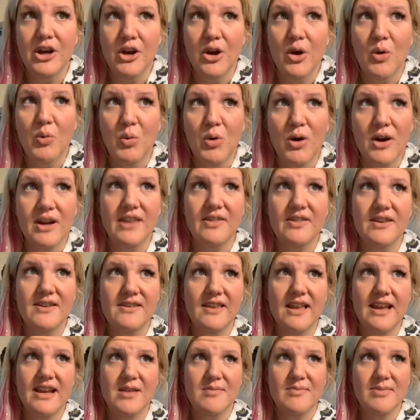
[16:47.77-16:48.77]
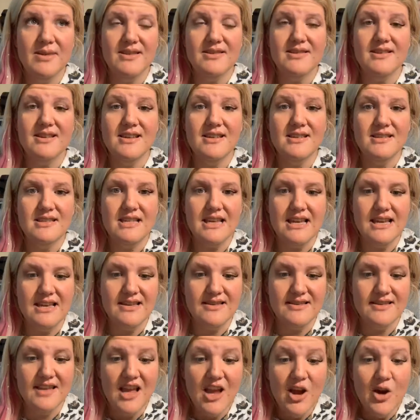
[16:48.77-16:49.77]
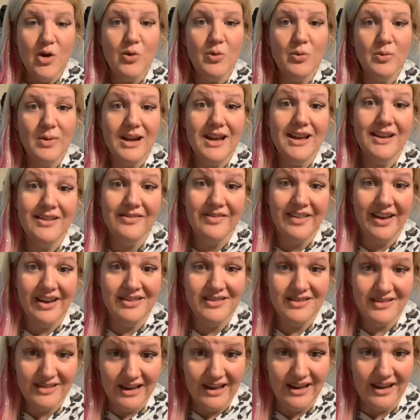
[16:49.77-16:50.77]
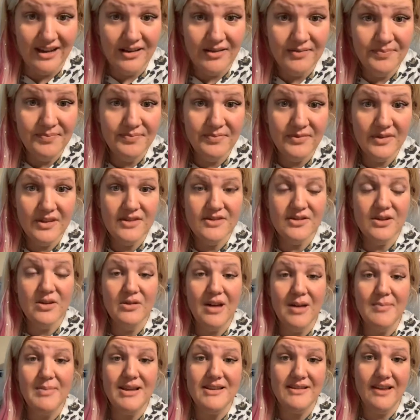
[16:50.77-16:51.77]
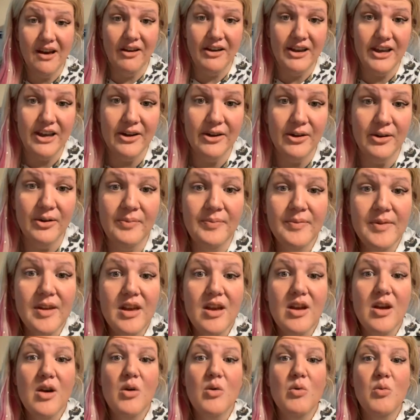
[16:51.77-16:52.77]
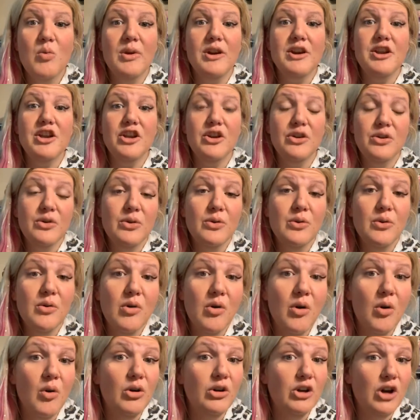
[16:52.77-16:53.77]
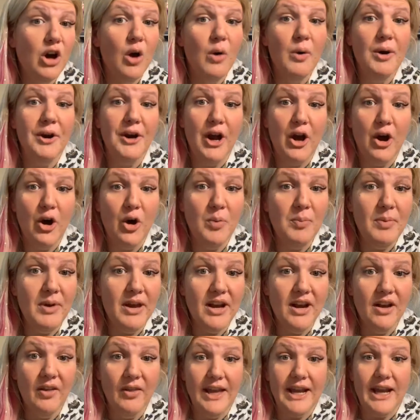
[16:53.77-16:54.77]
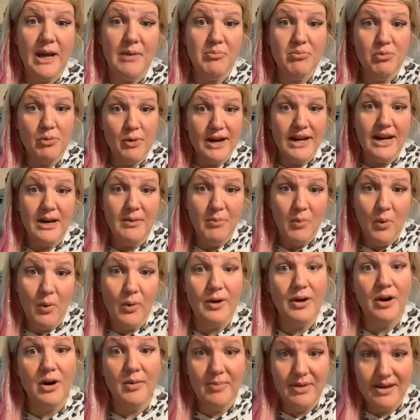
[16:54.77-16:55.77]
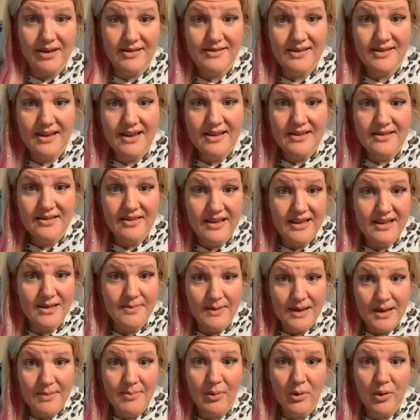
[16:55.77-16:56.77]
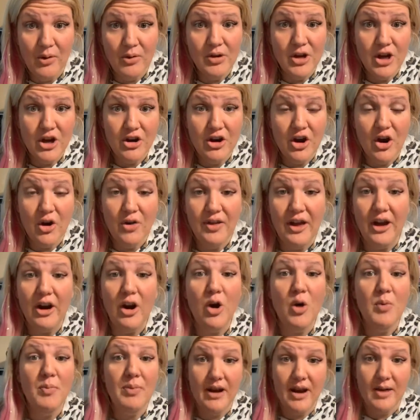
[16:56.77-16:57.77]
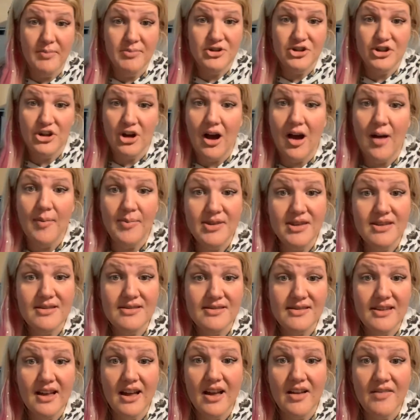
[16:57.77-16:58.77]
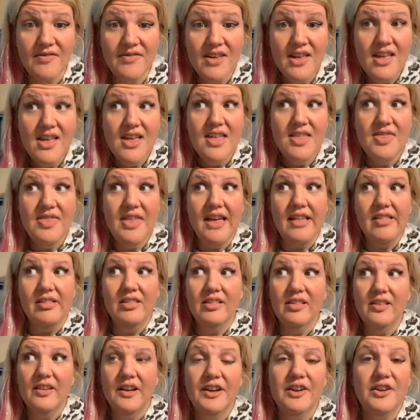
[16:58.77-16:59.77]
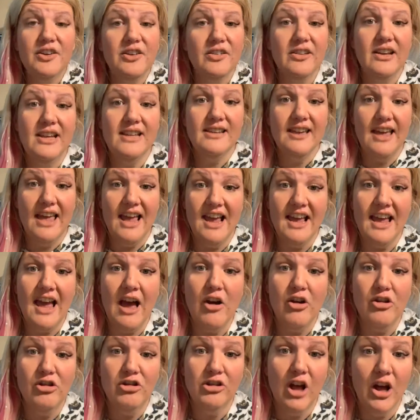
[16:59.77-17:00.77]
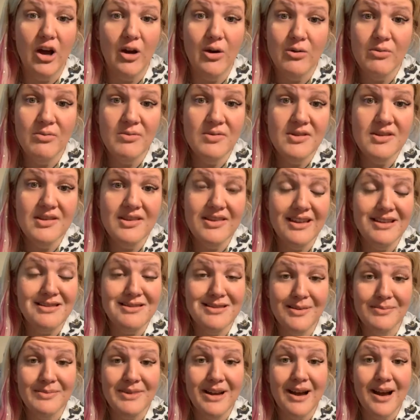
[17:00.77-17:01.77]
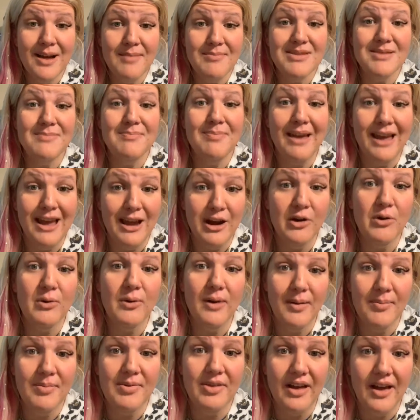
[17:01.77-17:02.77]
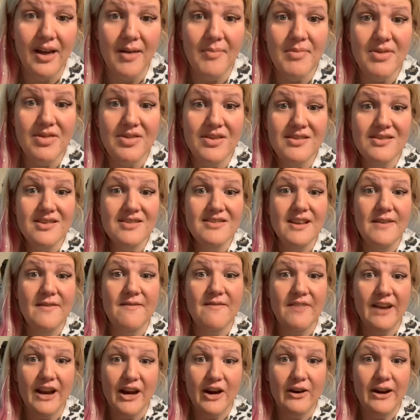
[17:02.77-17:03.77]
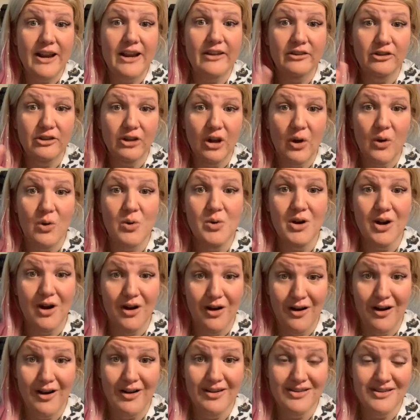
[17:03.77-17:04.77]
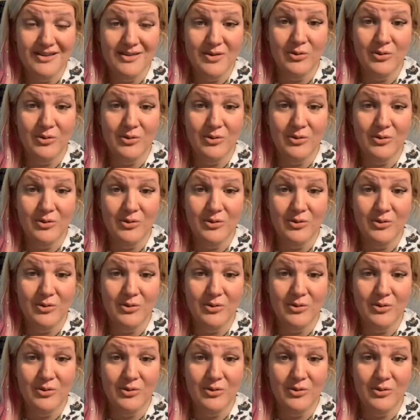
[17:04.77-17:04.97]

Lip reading: working this like a business is reinvesting. So let me tell you, when you go and open a brick and mortar business, these people, that open up shops and stuff, they literally take out loans that sometimes bankrupt them. This is a very low cost,